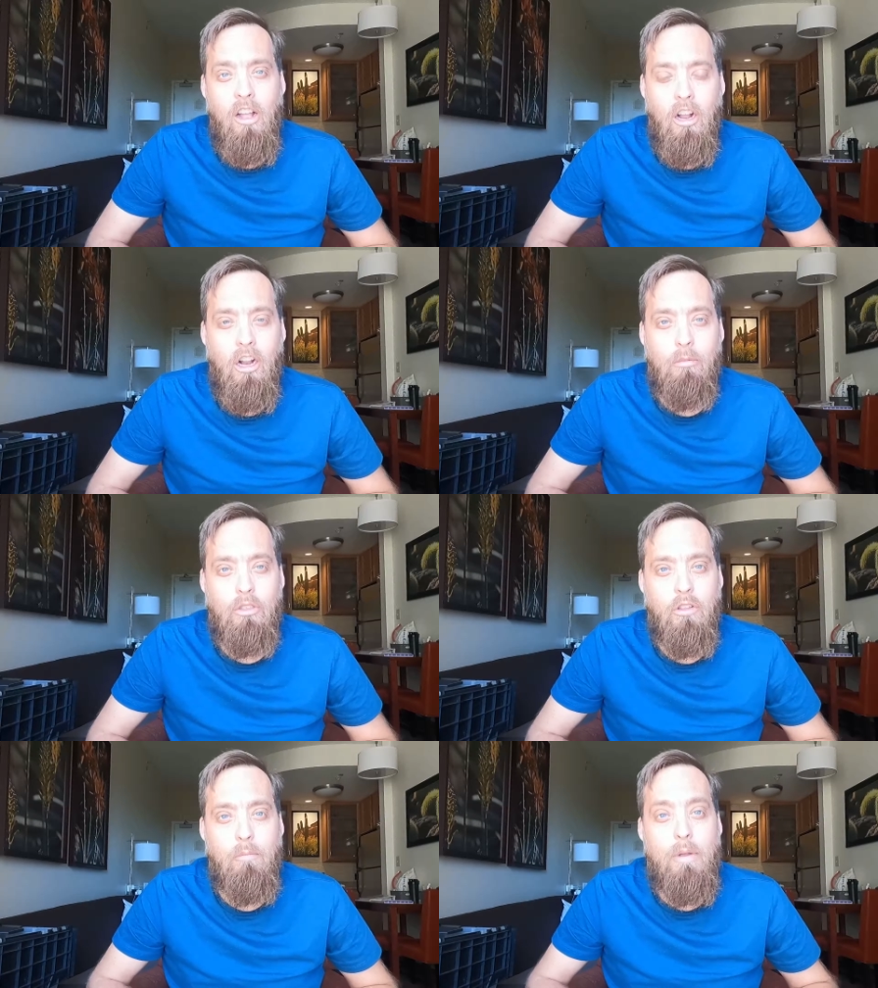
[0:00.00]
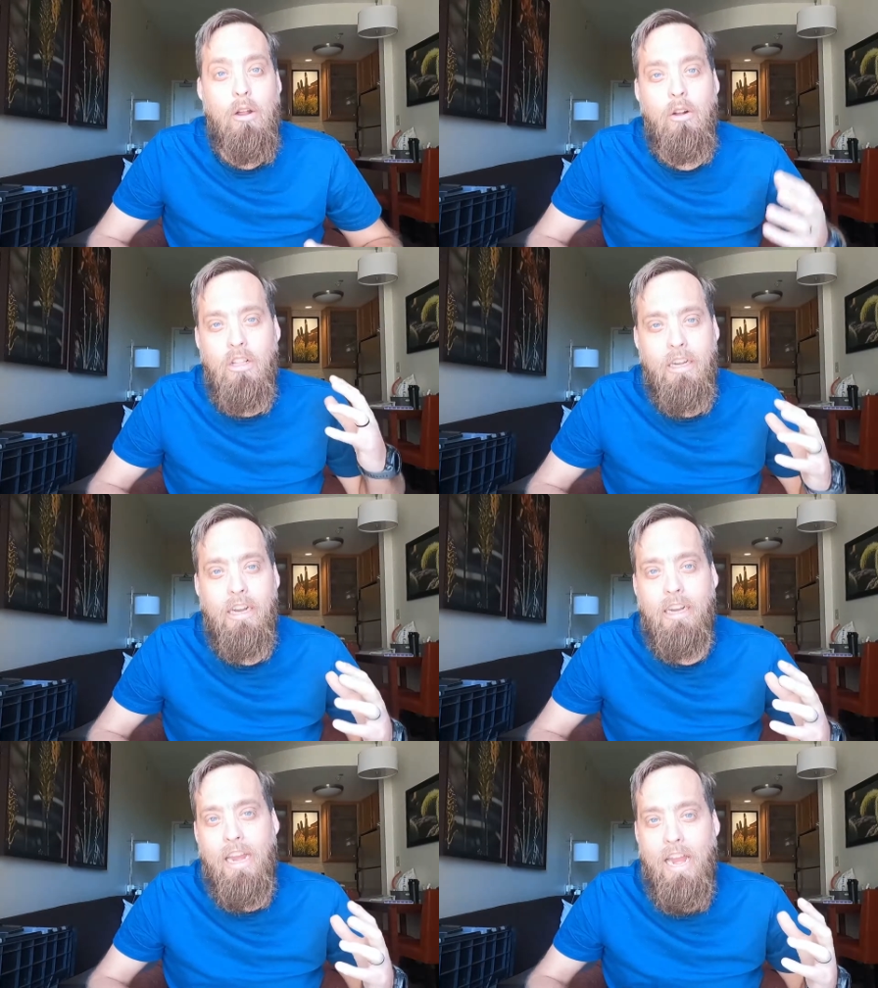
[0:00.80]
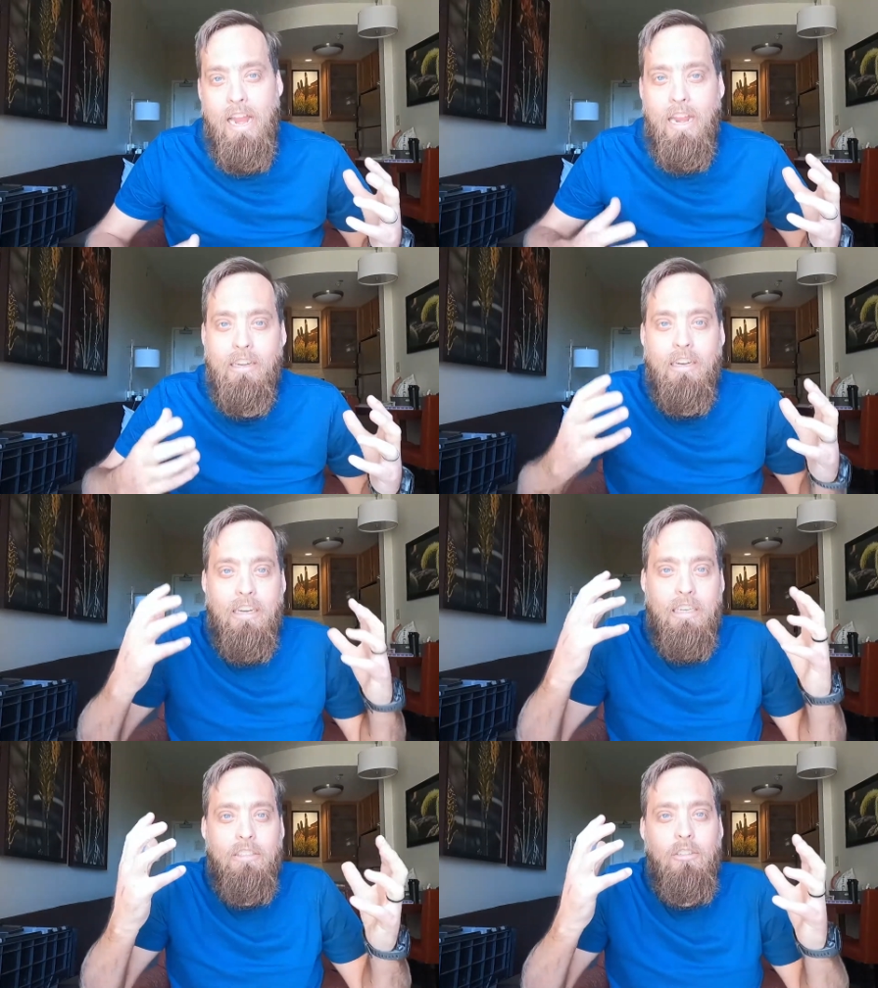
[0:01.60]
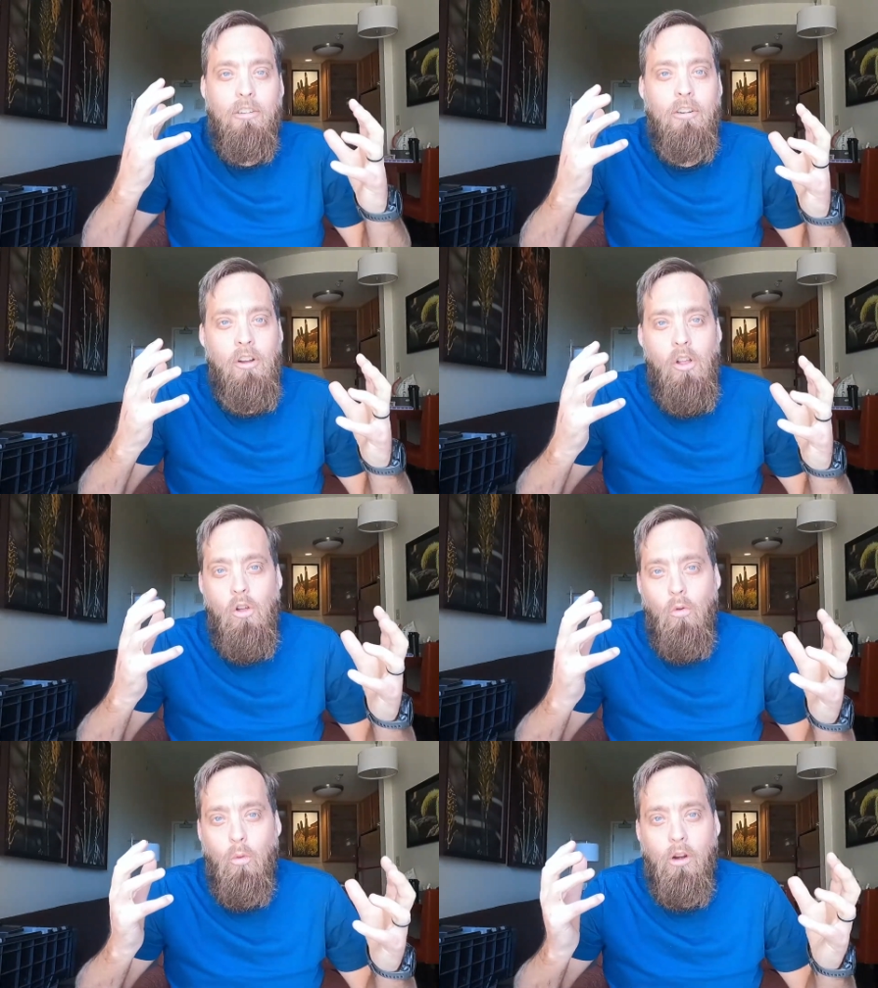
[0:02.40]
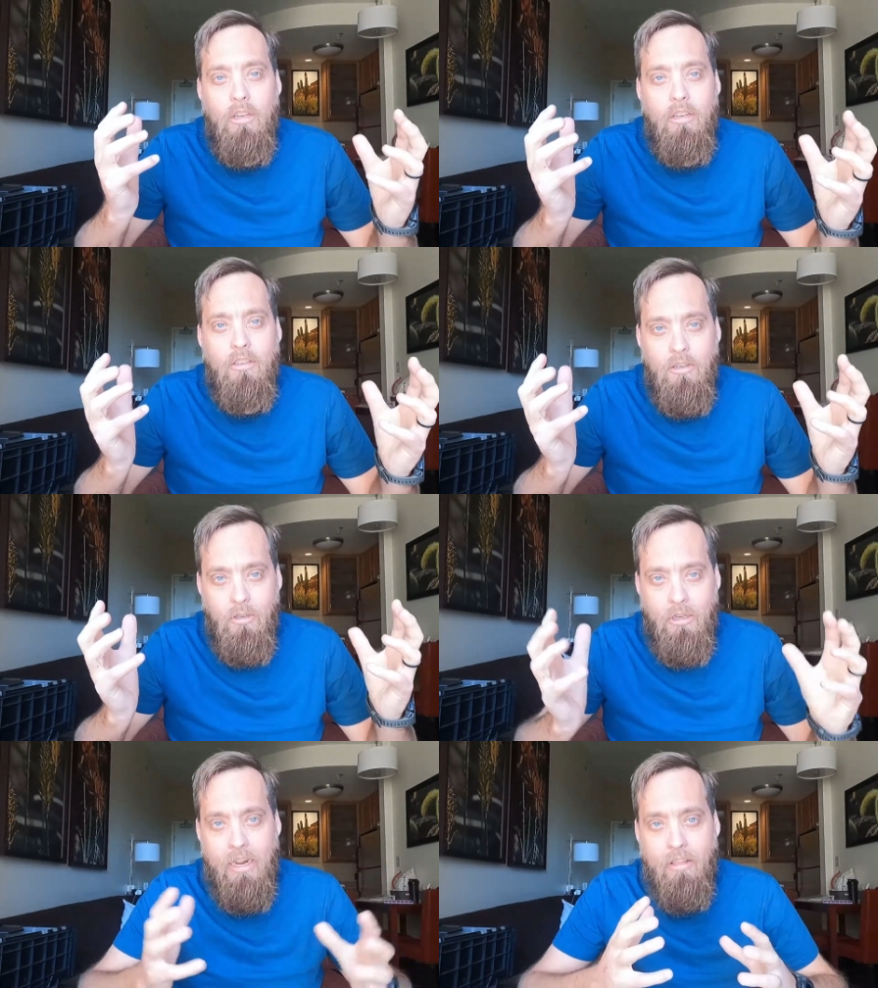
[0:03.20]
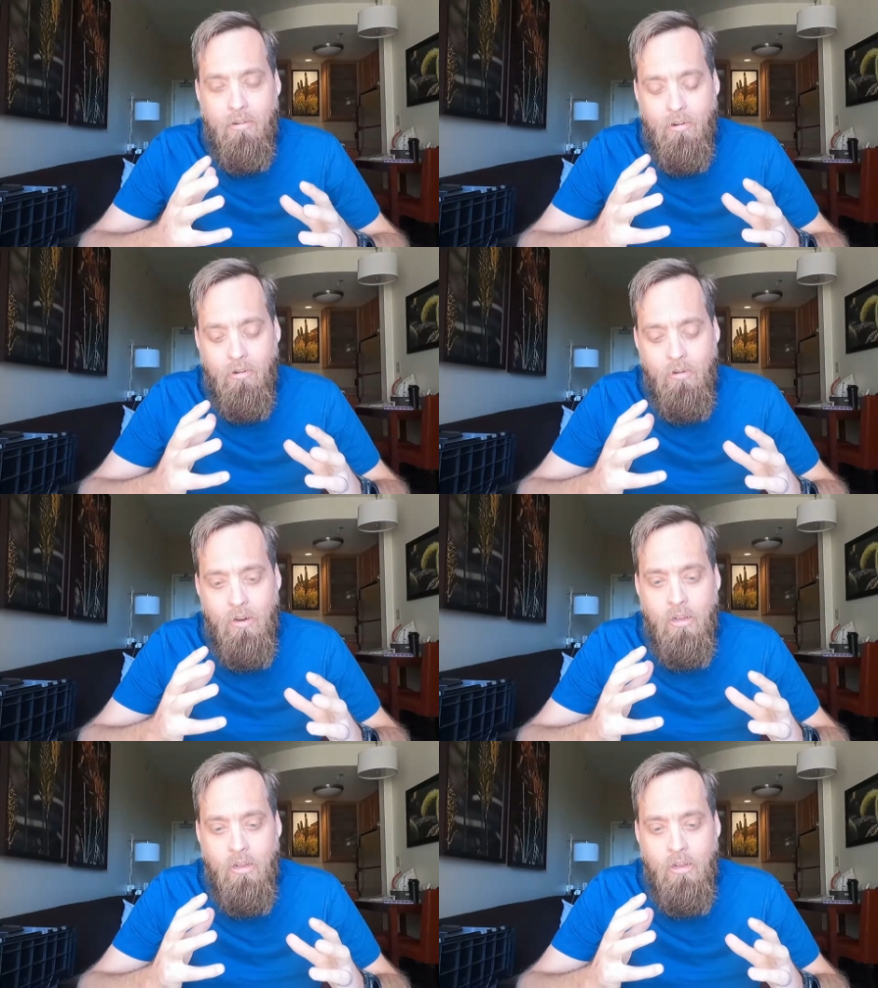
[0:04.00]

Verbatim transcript: Um, so the Mayo Clinic and Kaiser worked together